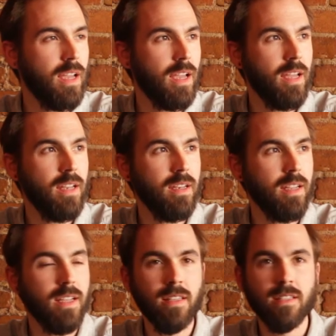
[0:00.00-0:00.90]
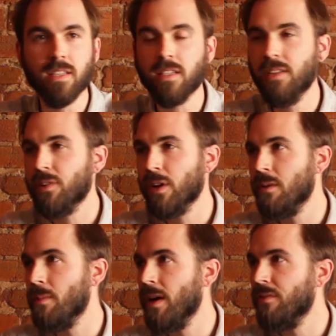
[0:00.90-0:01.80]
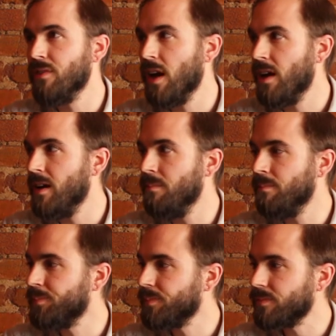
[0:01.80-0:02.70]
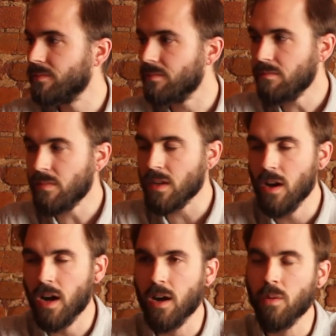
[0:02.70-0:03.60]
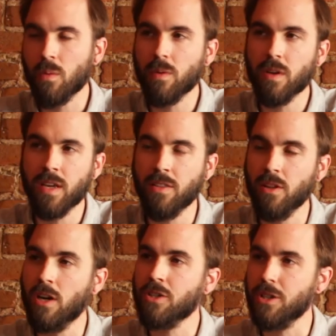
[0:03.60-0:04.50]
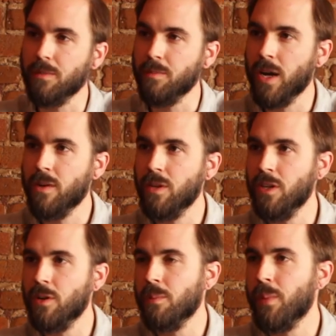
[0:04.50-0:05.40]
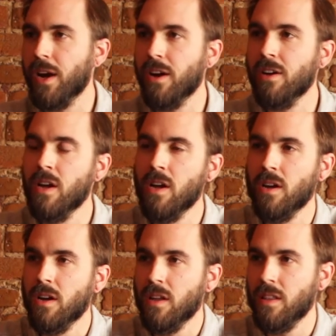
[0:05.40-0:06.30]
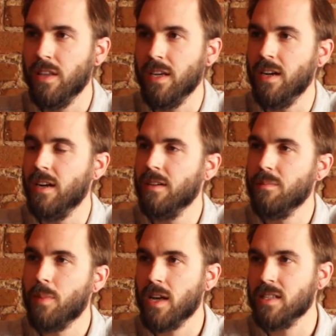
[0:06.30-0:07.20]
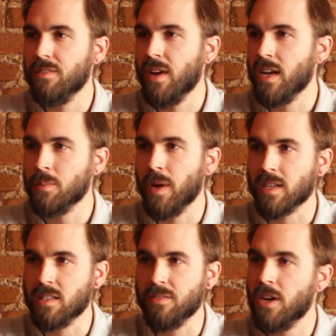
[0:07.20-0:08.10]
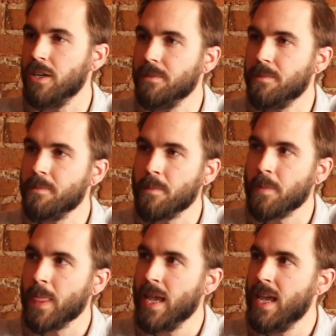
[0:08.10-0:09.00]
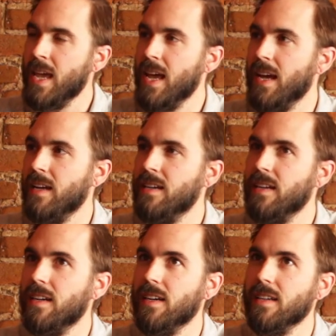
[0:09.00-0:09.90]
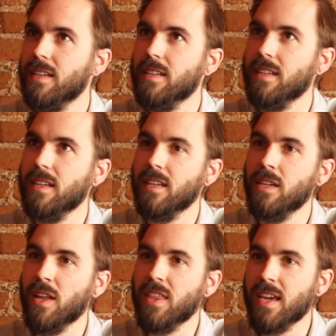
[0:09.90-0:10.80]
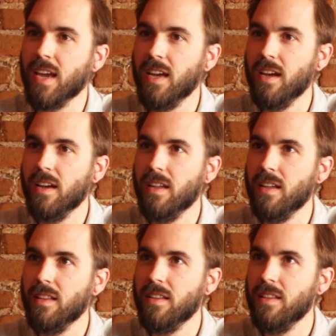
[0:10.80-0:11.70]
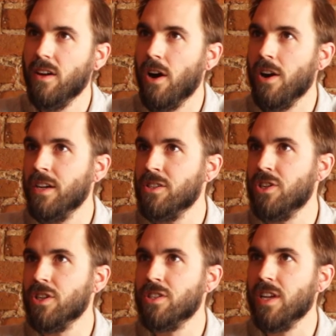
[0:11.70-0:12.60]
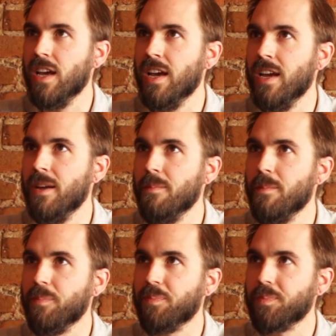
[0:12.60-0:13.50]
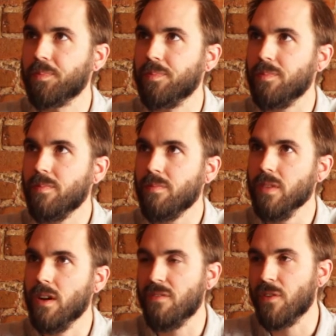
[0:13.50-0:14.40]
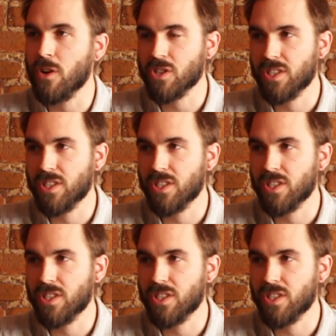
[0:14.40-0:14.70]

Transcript: an insignificant amount of time uh, in the long term, right? When you compare the uh, positive aspects of ART. And, uh, you know, I think ART is just a, a first